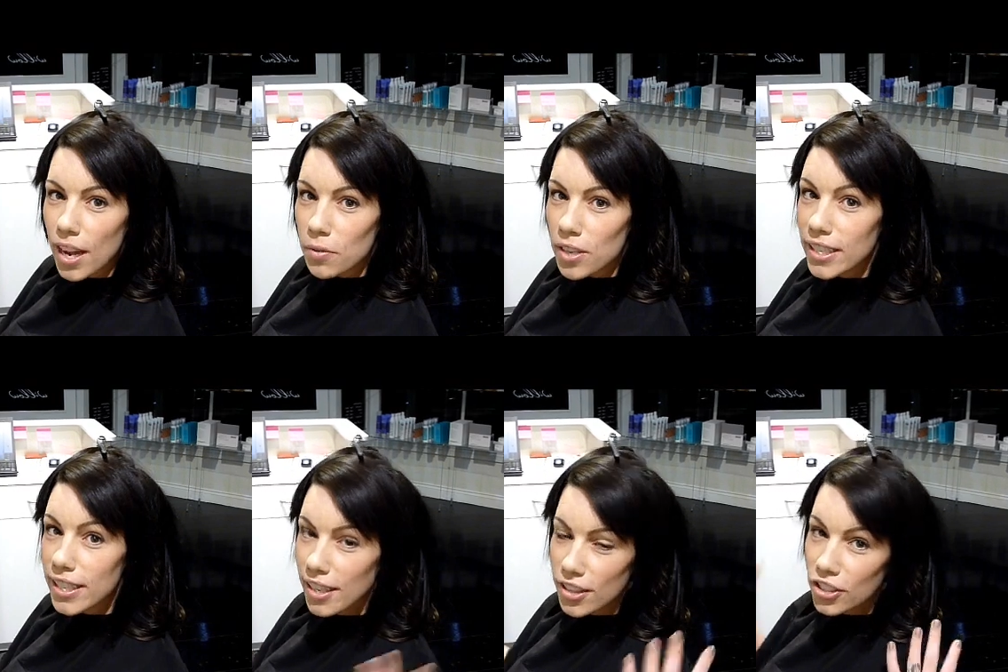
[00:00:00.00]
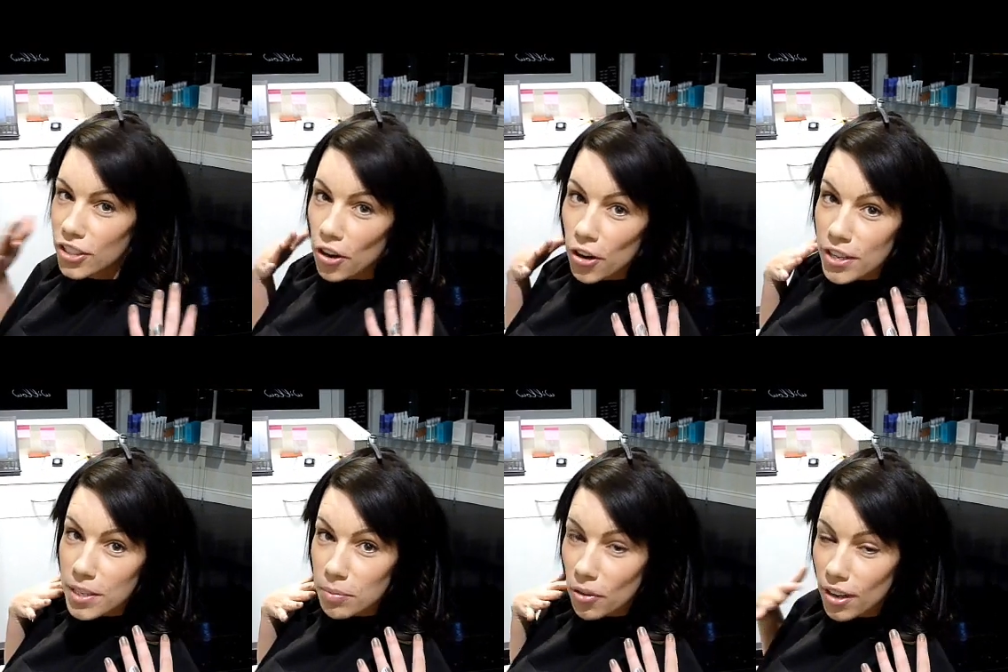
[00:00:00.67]
and really getting to know
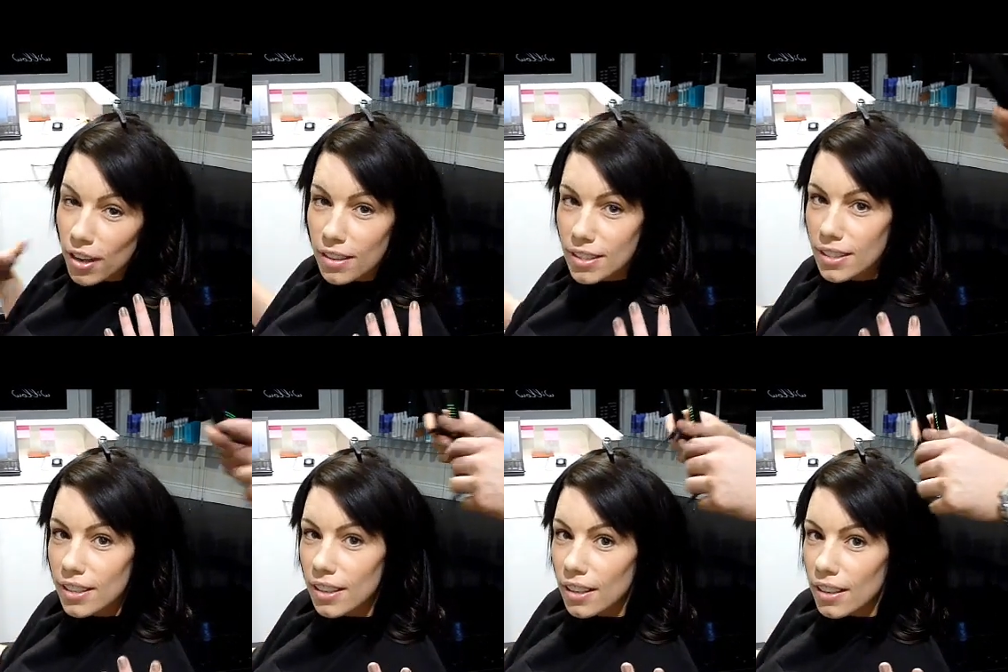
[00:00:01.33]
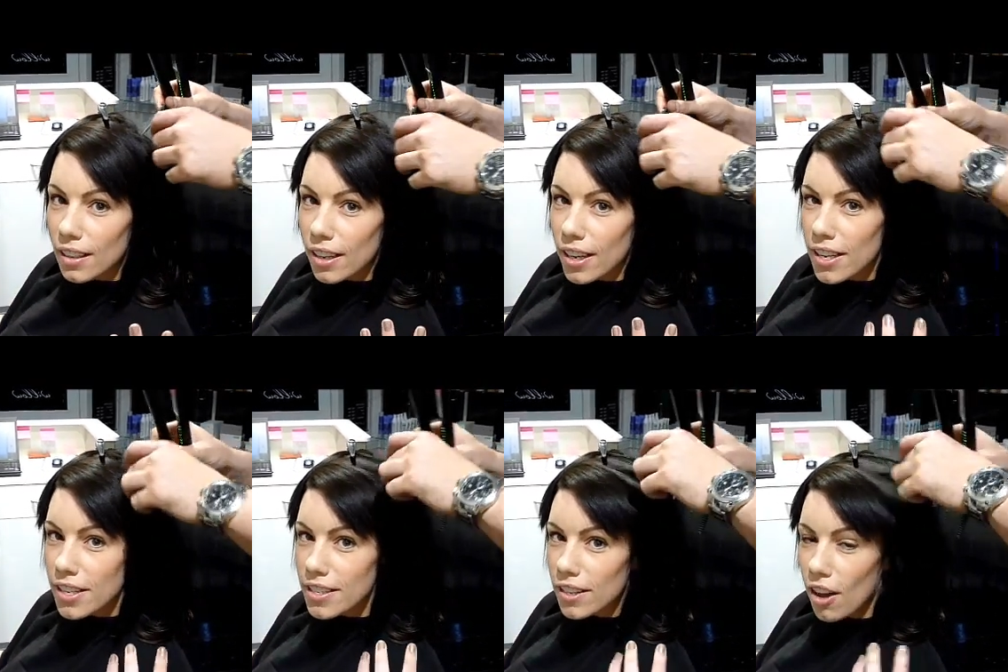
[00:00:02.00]
this product
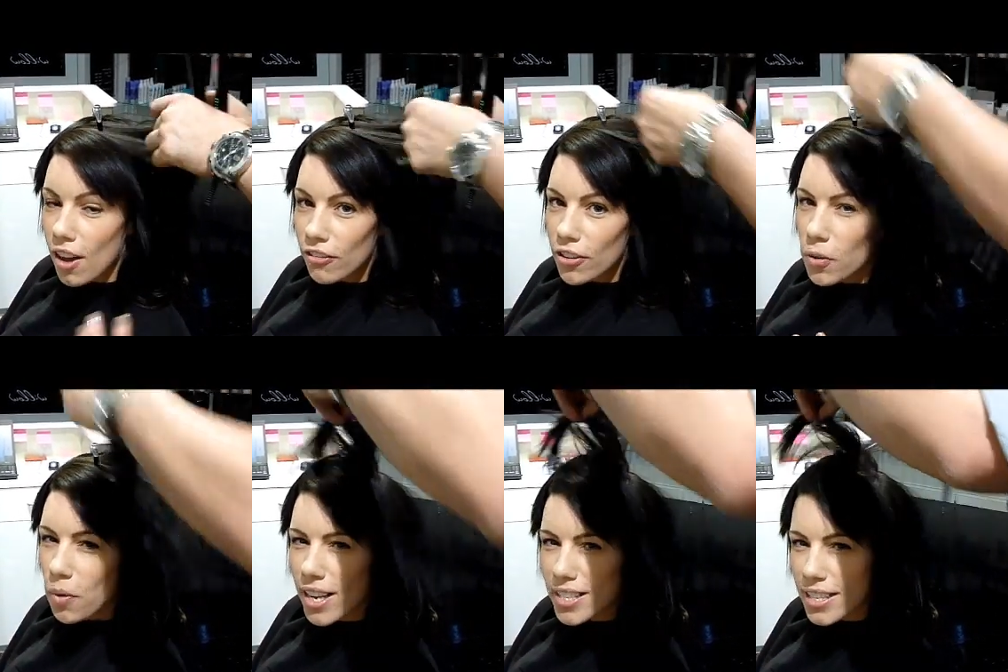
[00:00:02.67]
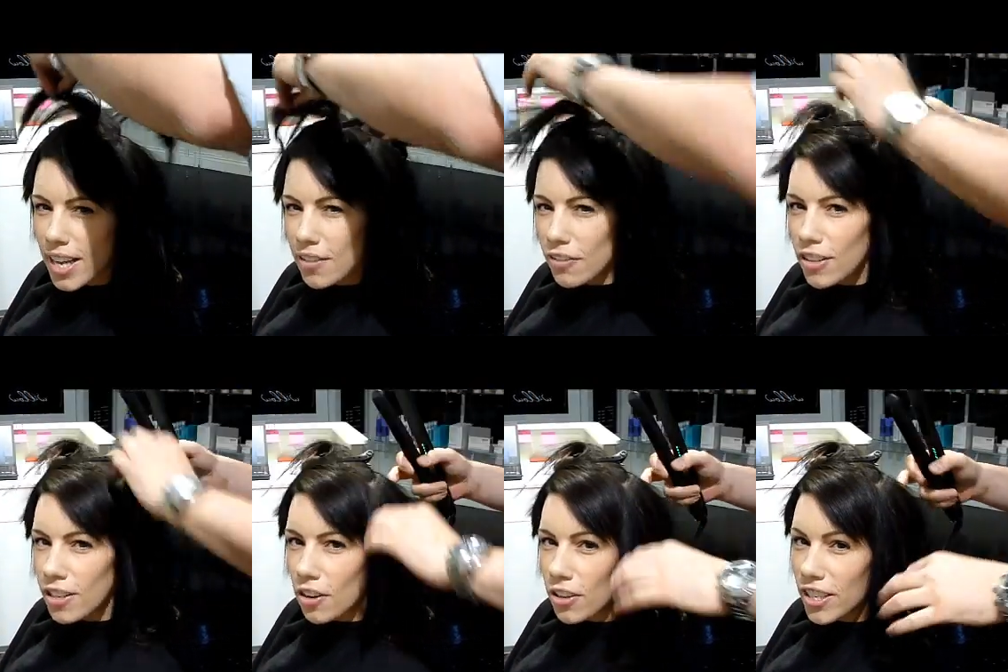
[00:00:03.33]
is I feel quite safe in
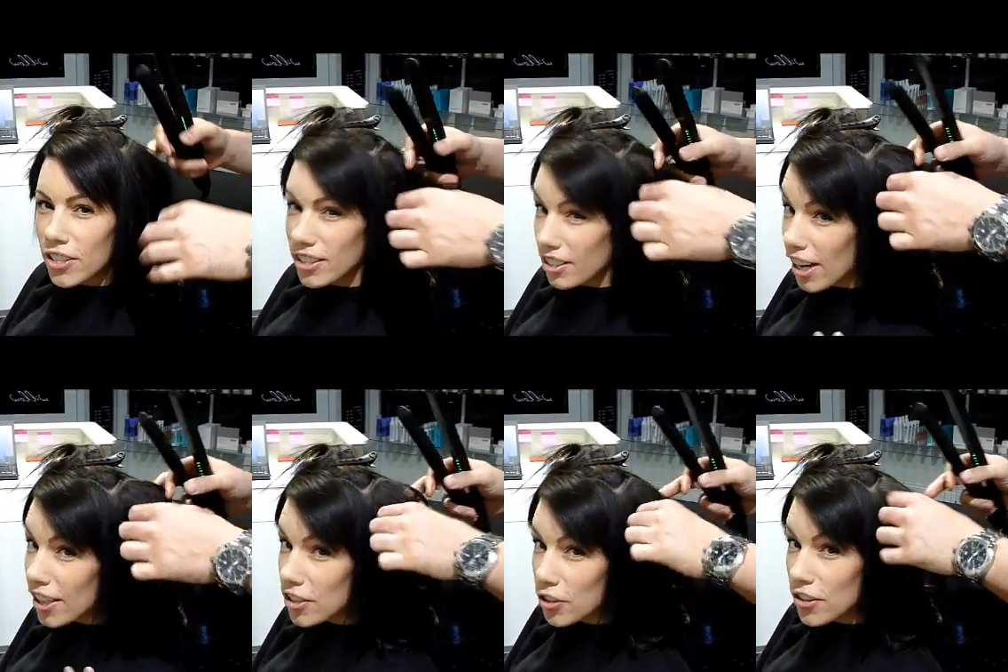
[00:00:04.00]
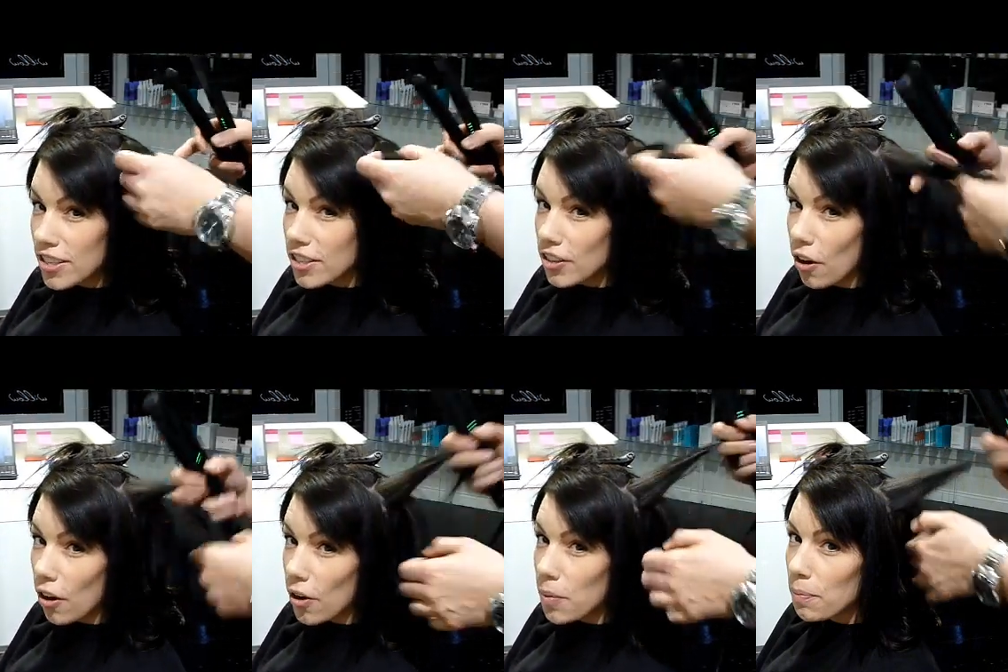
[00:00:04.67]
the knowledge that I can do this at
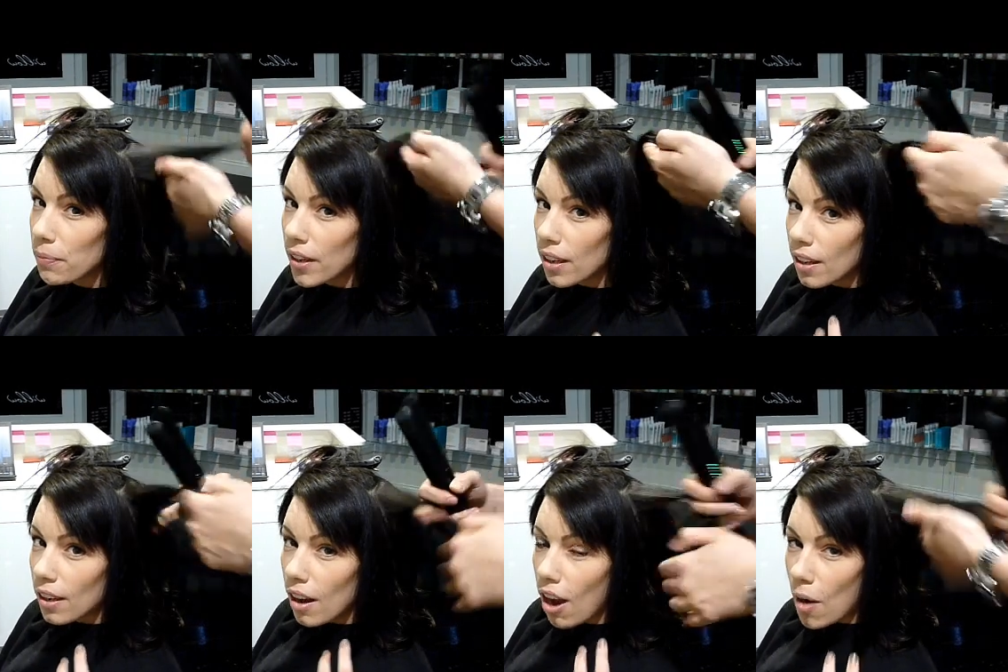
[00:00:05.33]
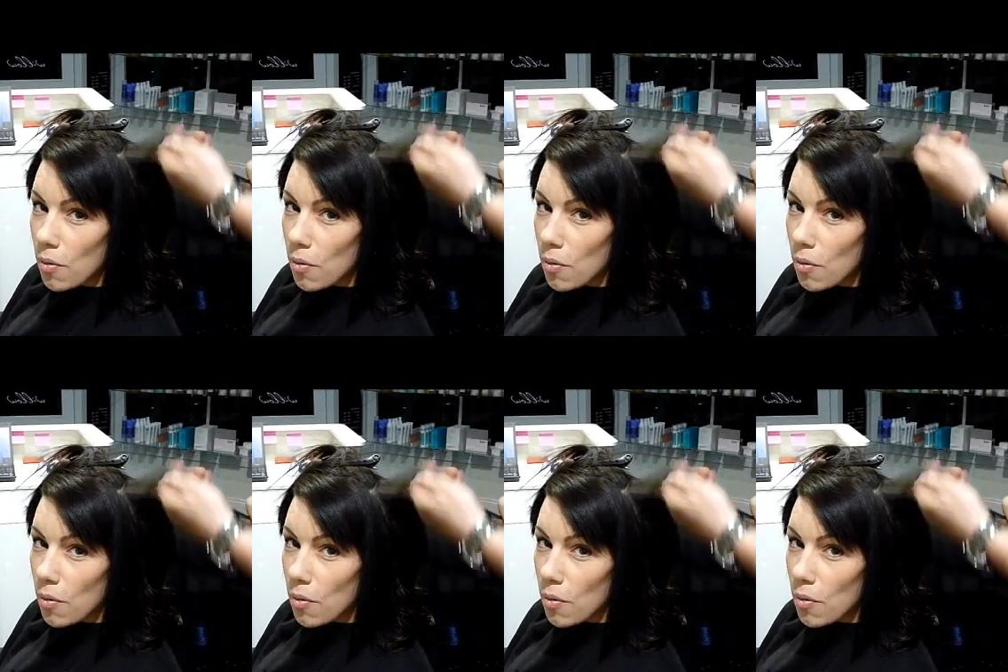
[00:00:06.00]
home.